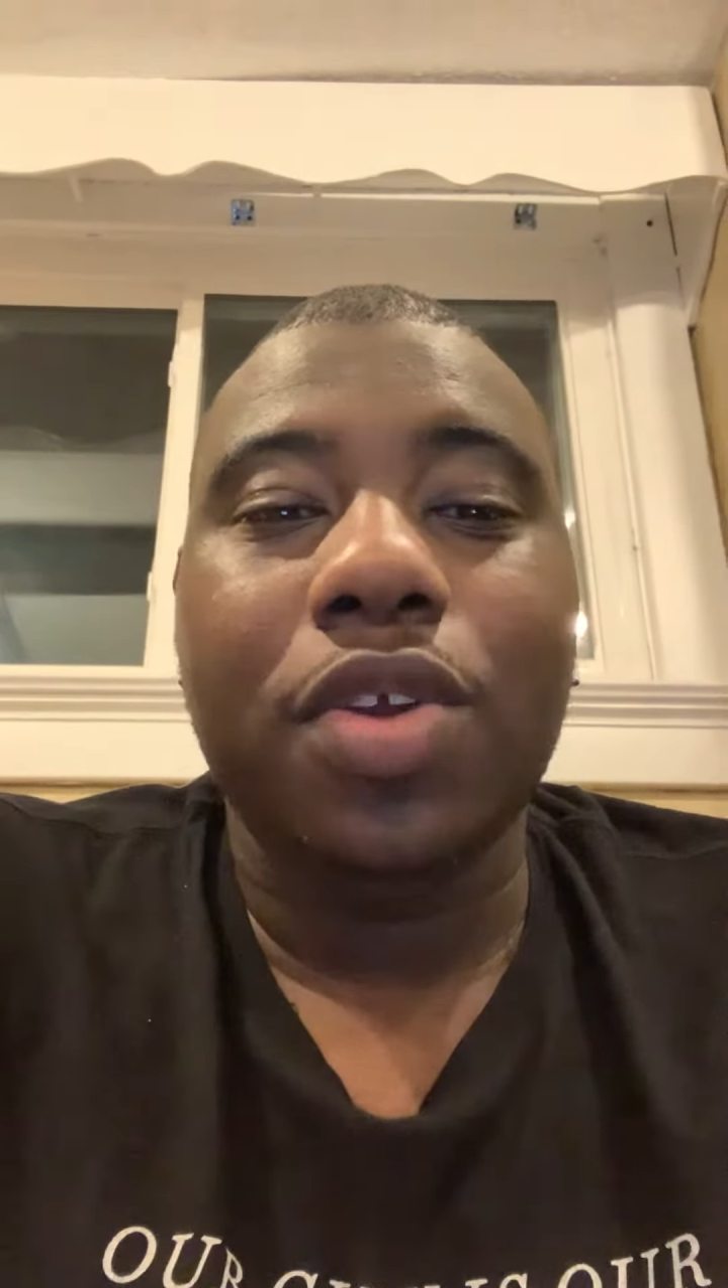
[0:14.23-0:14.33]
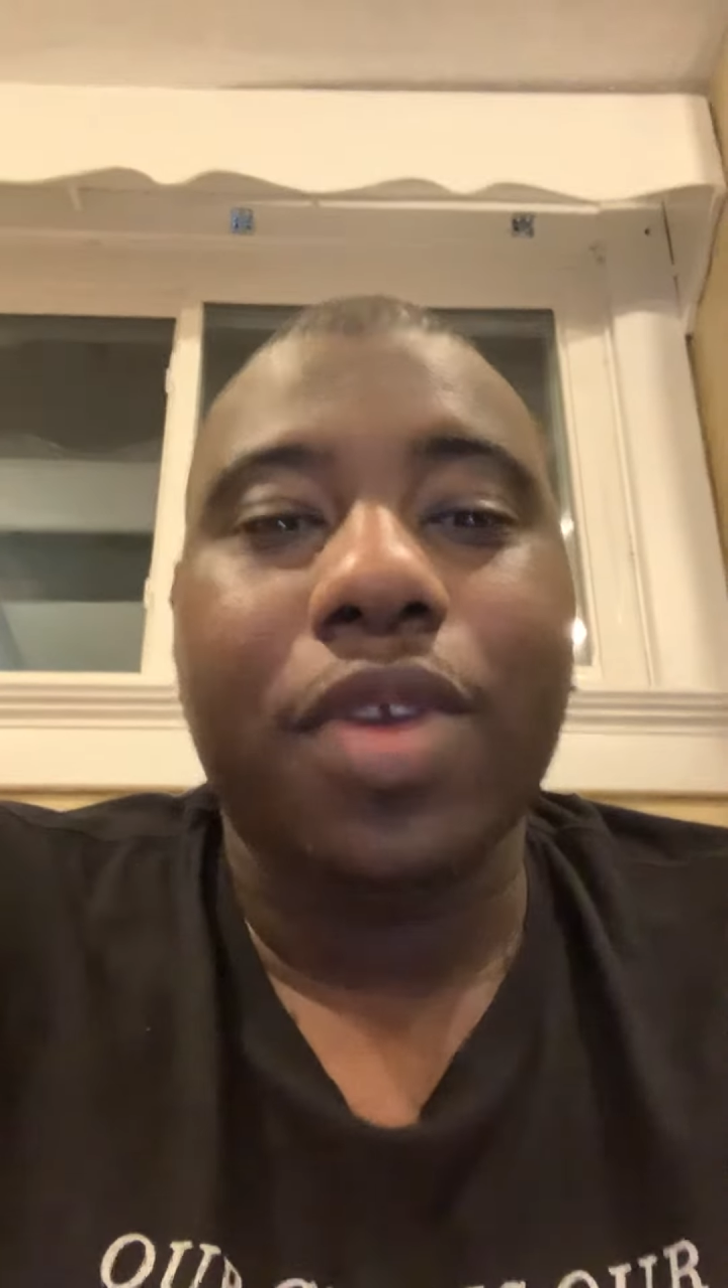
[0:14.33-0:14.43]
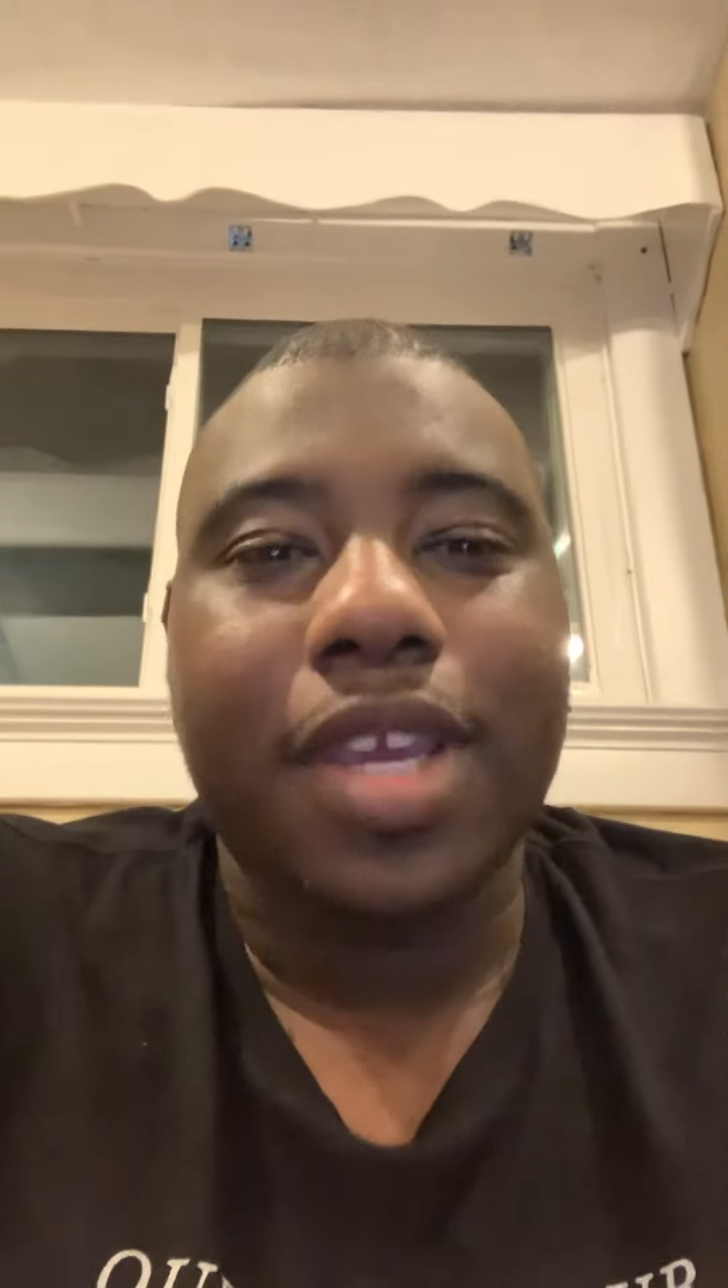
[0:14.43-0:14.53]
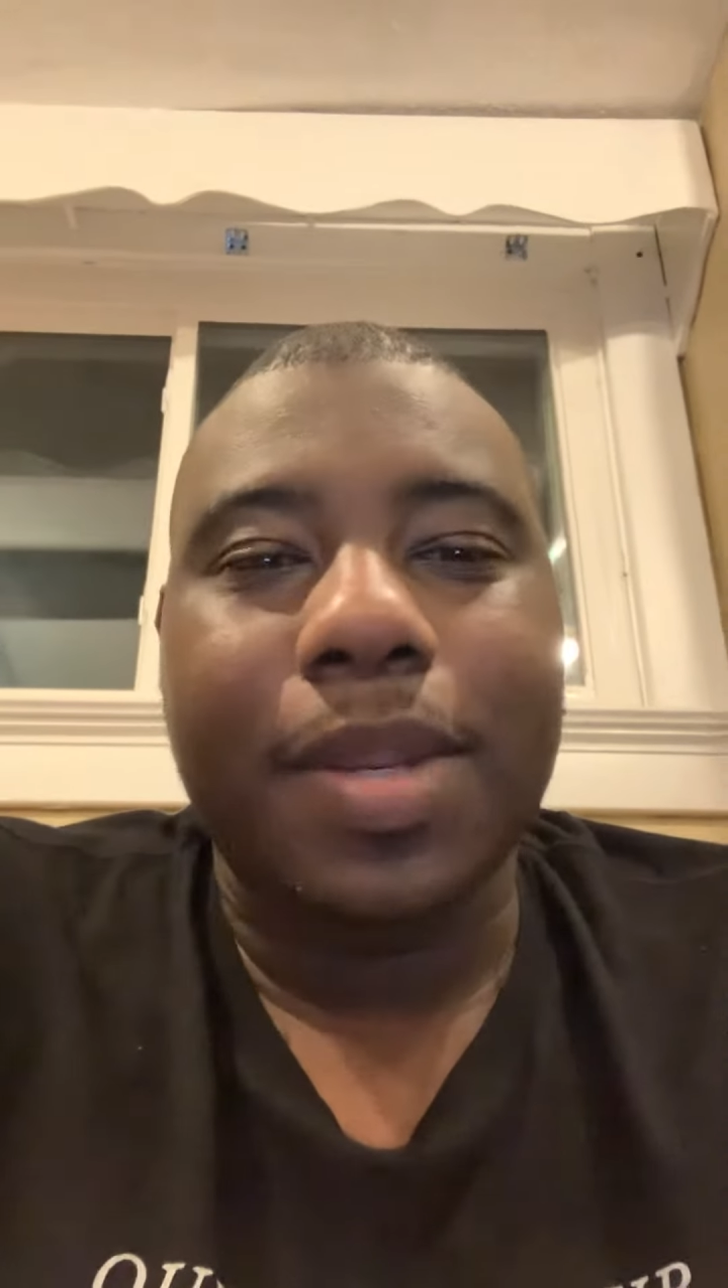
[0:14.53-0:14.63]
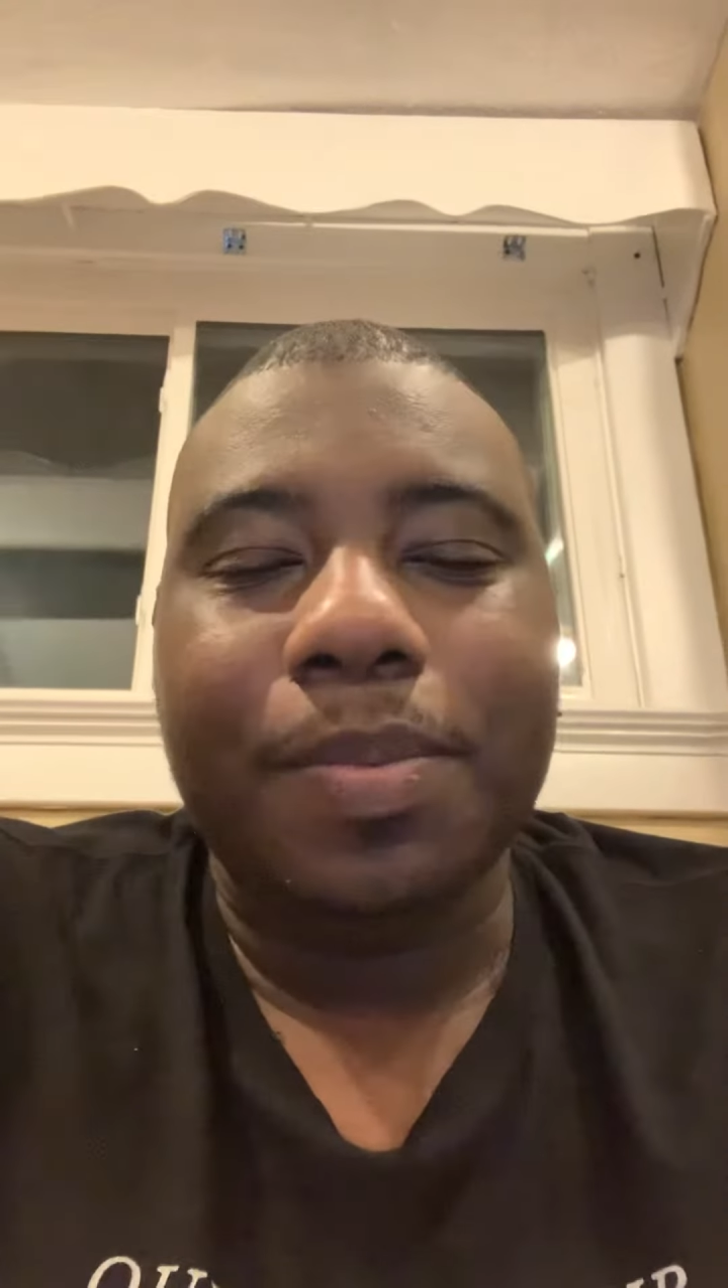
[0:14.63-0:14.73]

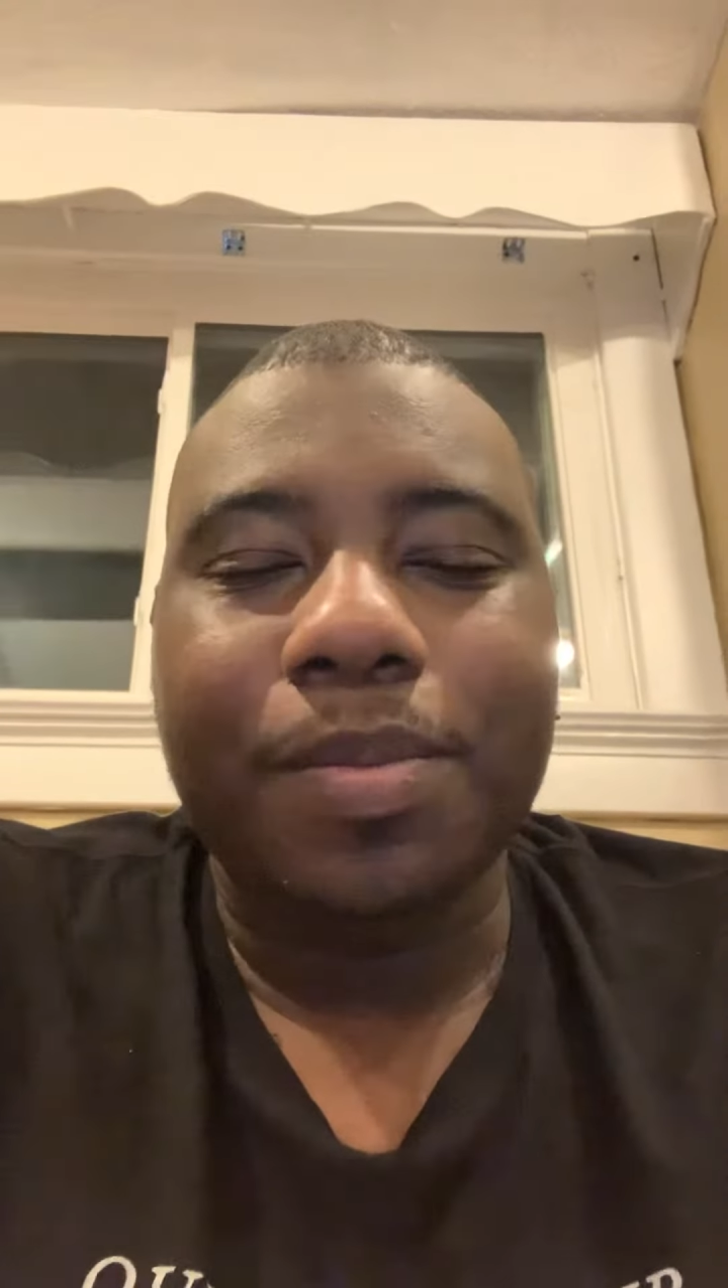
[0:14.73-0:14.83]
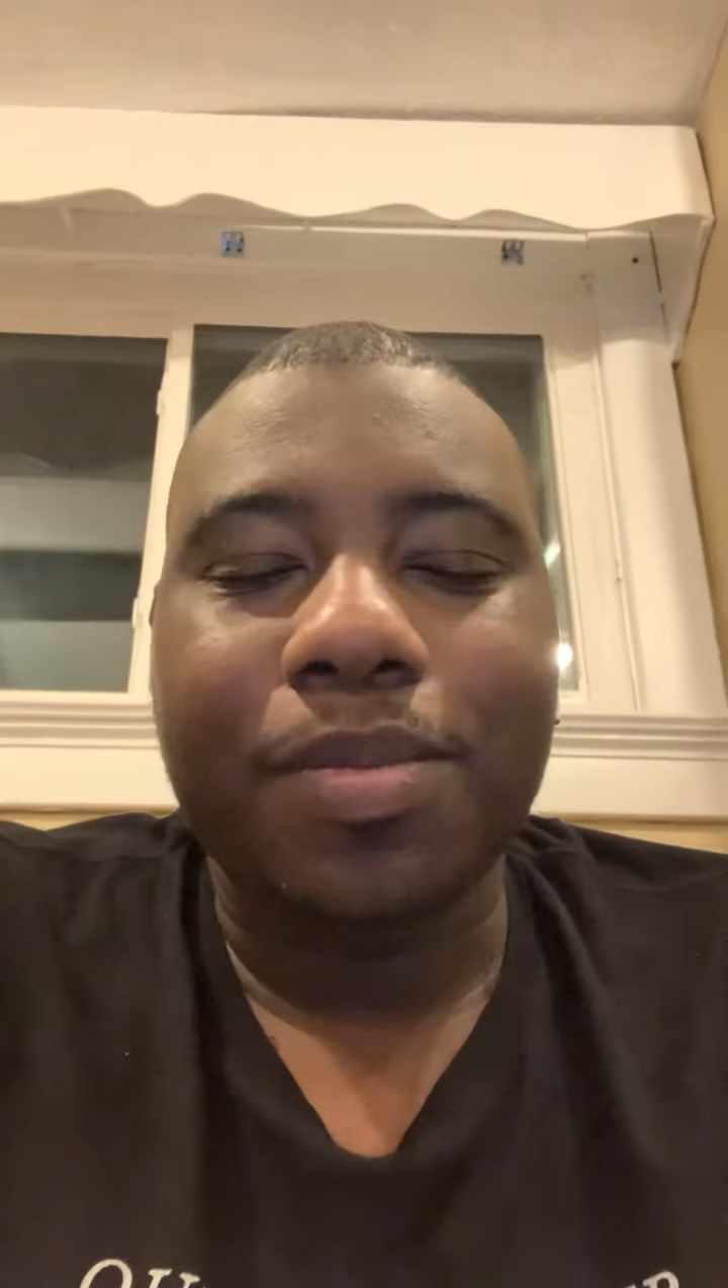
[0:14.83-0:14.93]
Oregon.